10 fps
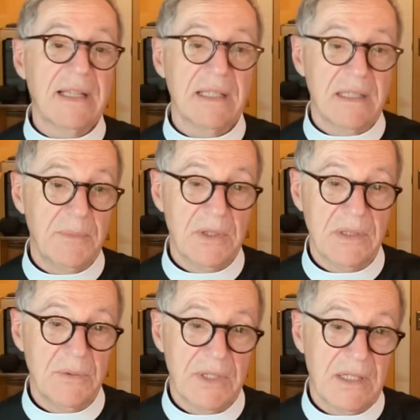Catholic
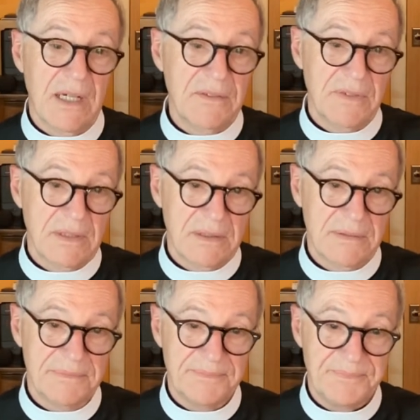community with a convent
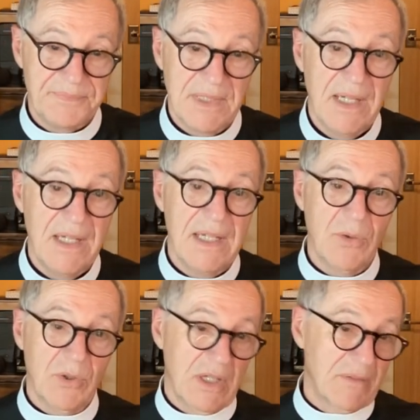
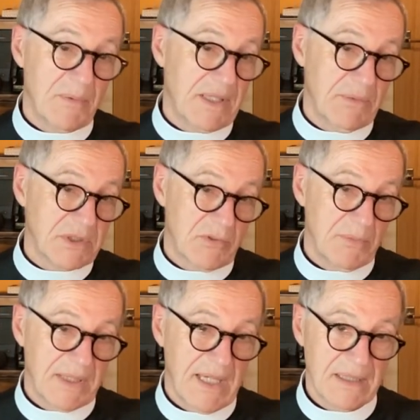where everybody was
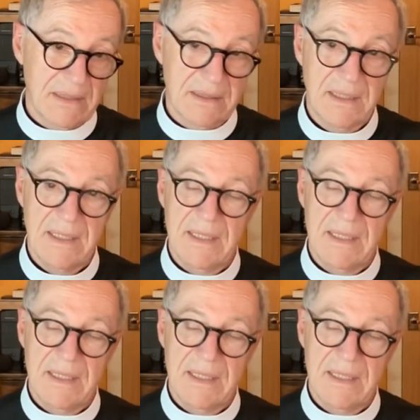Roman Catholic.